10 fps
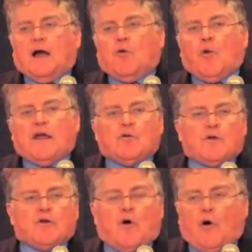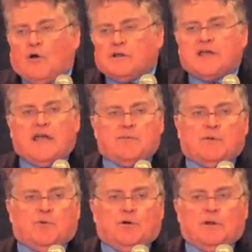we're all
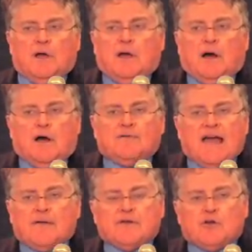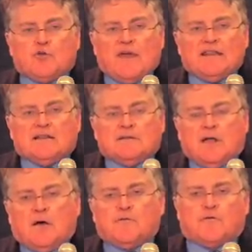capable of having great
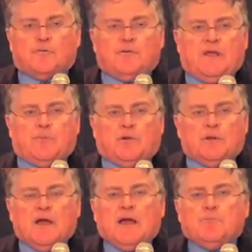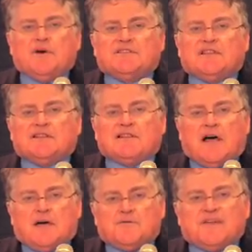love for people, but the
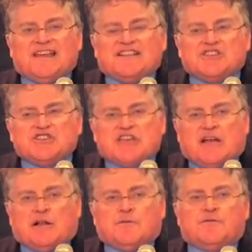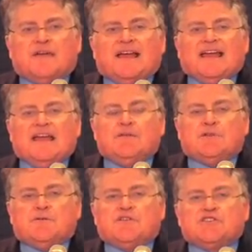love itself,
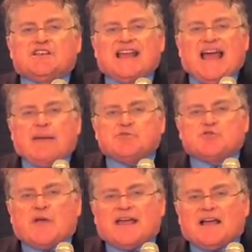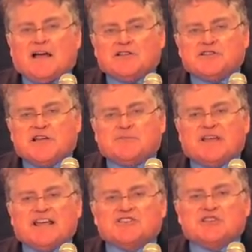even if it's an abstract
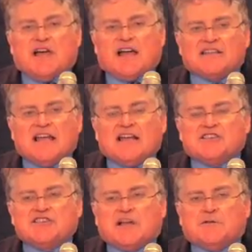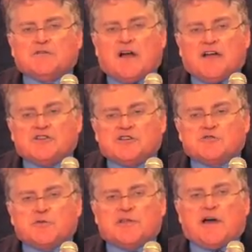concept, is not
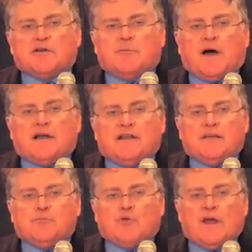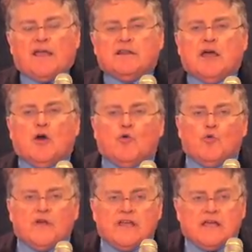self-conscious without a body and brain.
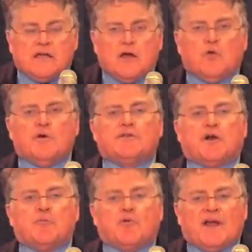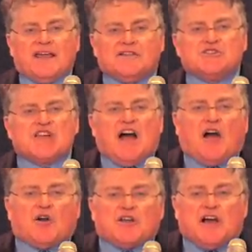We, with our brains,
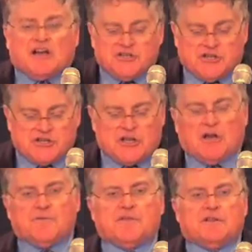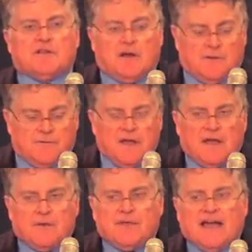are conscious of the love
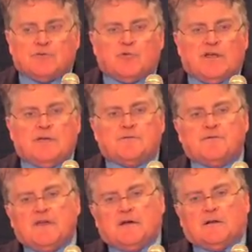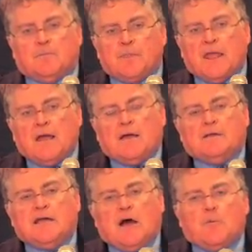that we feel.
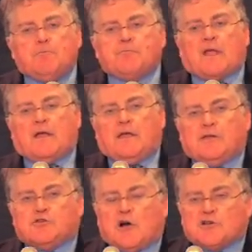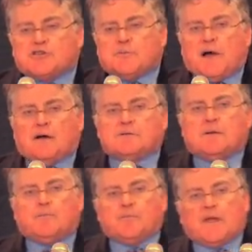Now, he talks
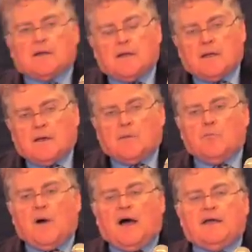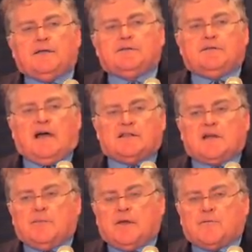about mind not
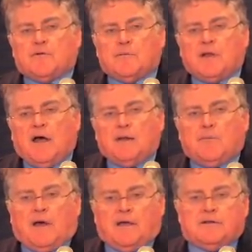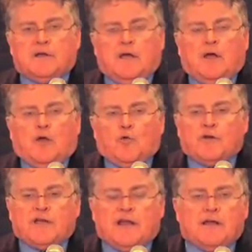coming from non-mind.
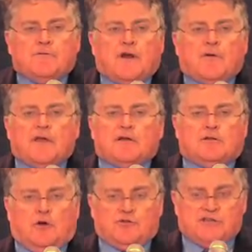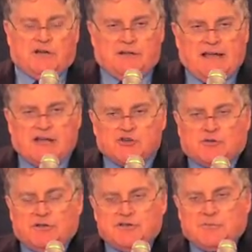We're getting very close, and on
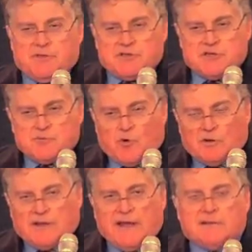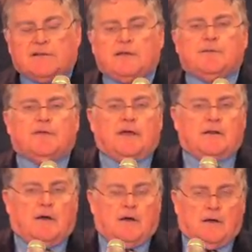naturalism, this is more likely
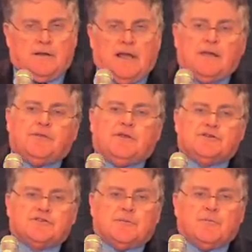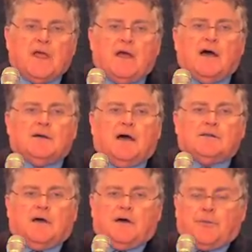than on atheism,
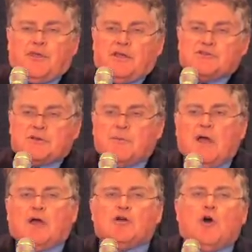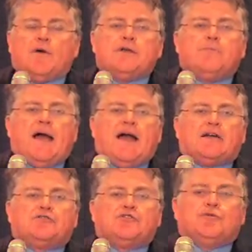on theism. Going
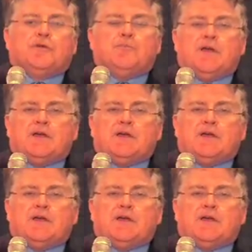back to the